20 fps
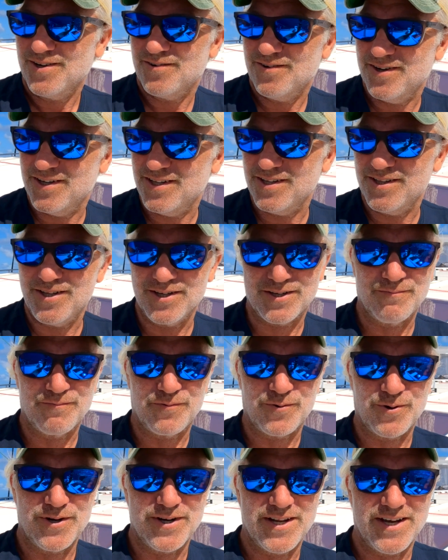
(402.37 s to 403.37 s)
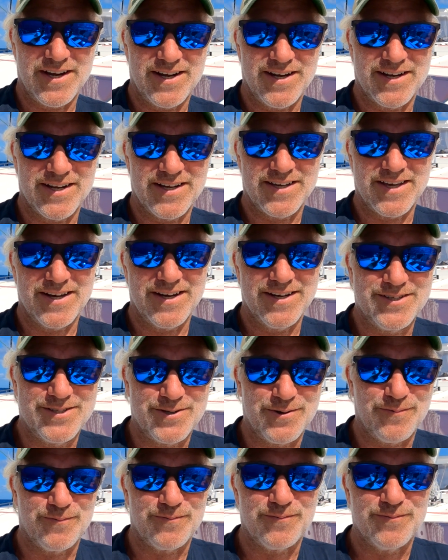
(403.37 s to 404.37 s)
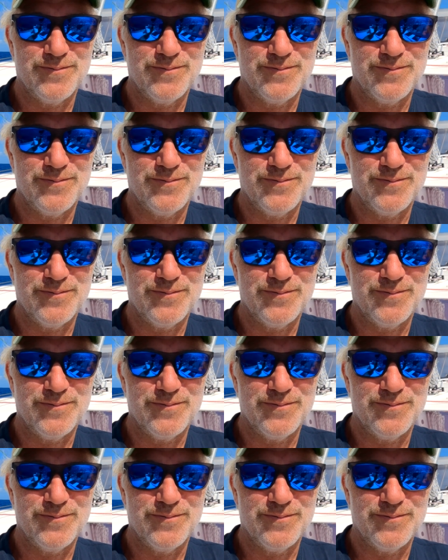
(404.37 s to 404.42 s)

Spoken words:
Really looking forward to getting some